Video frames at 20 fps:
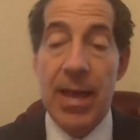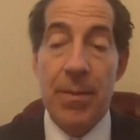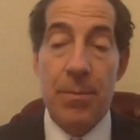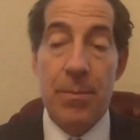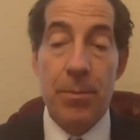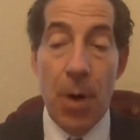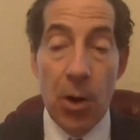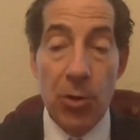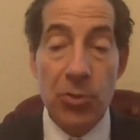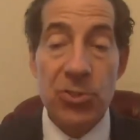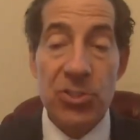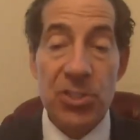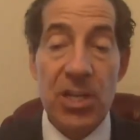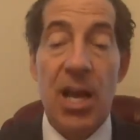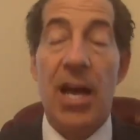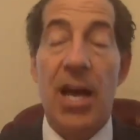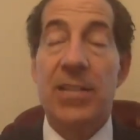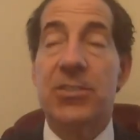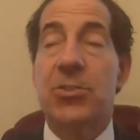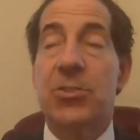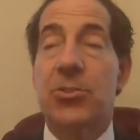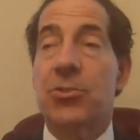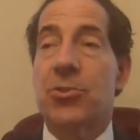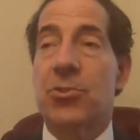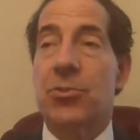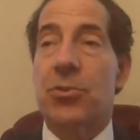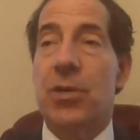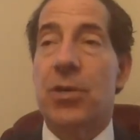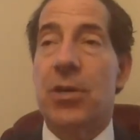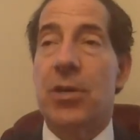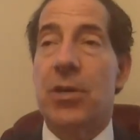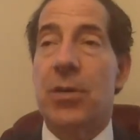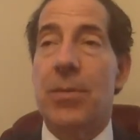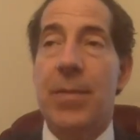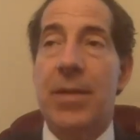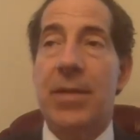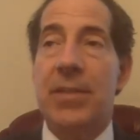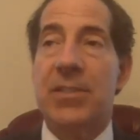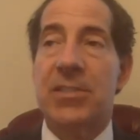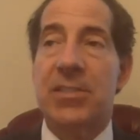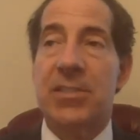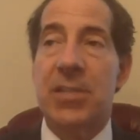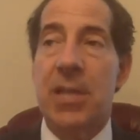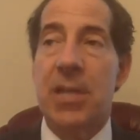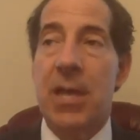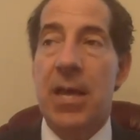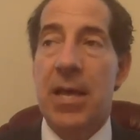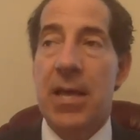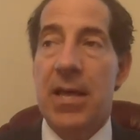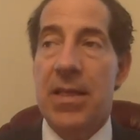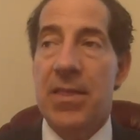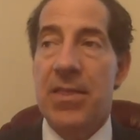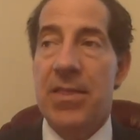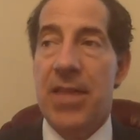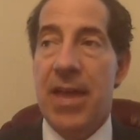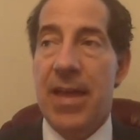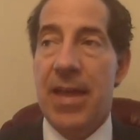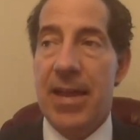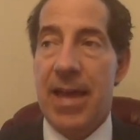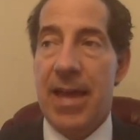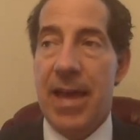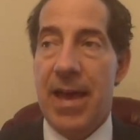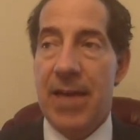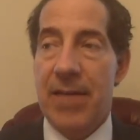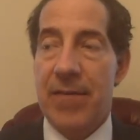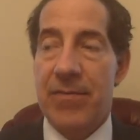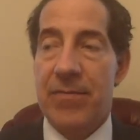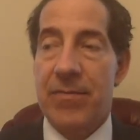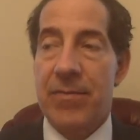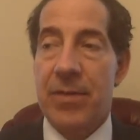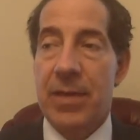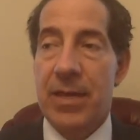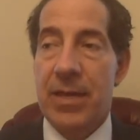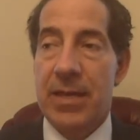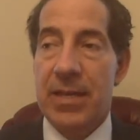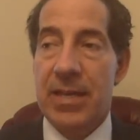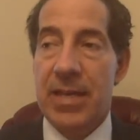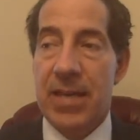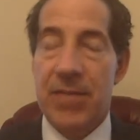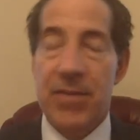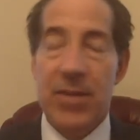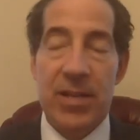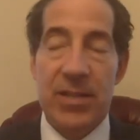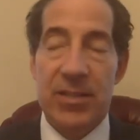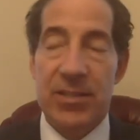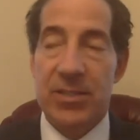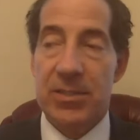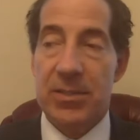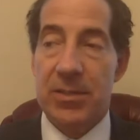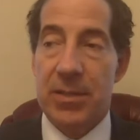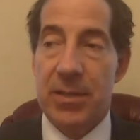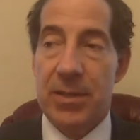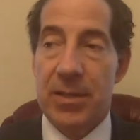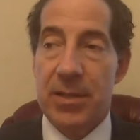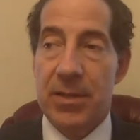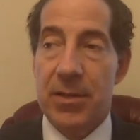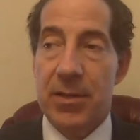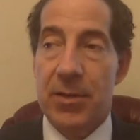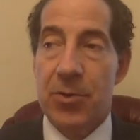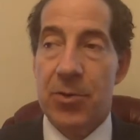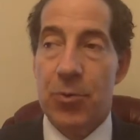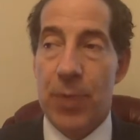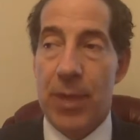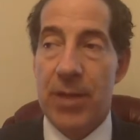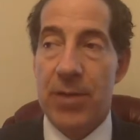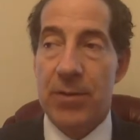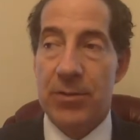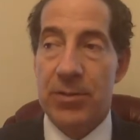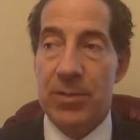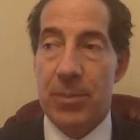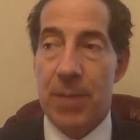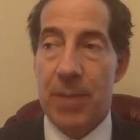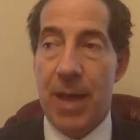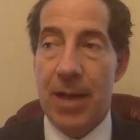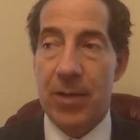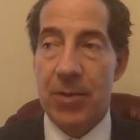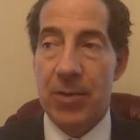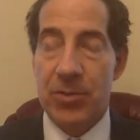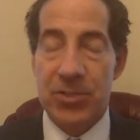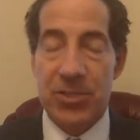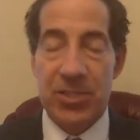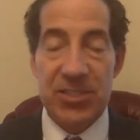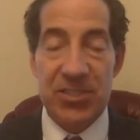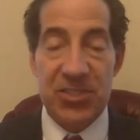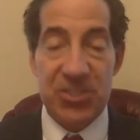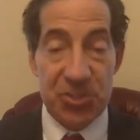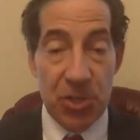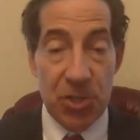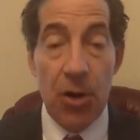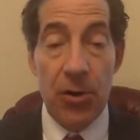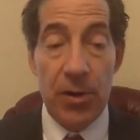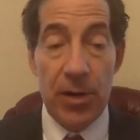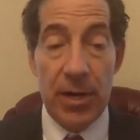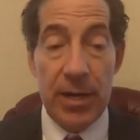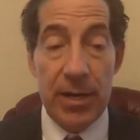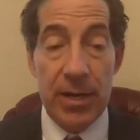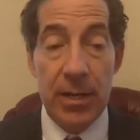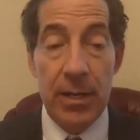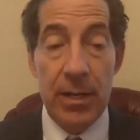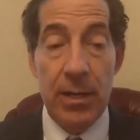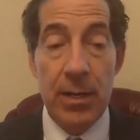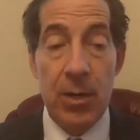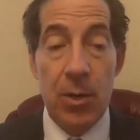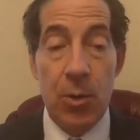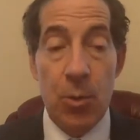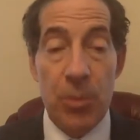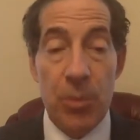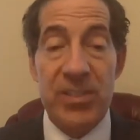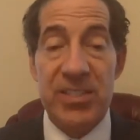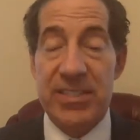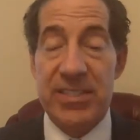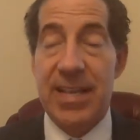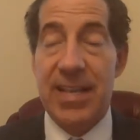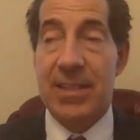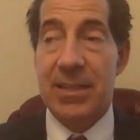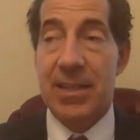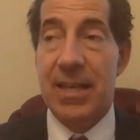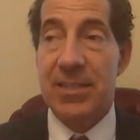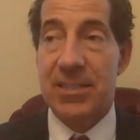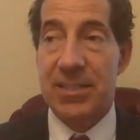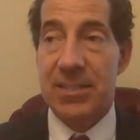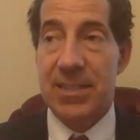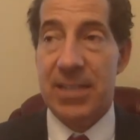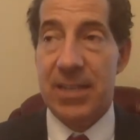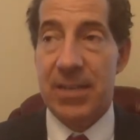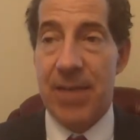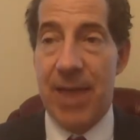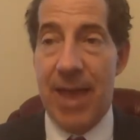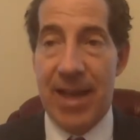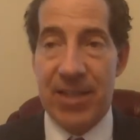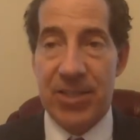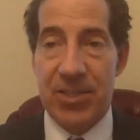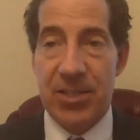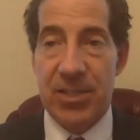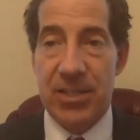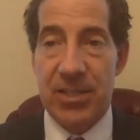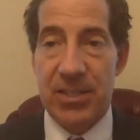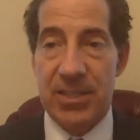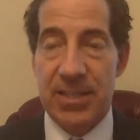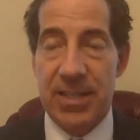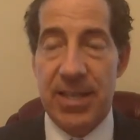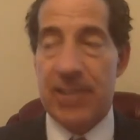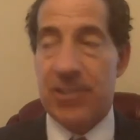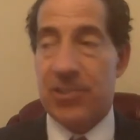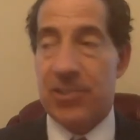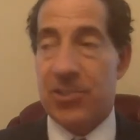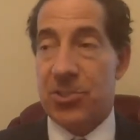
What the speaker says: Most constitutional amendments that have given us greater democracy started with state legislative action in the states.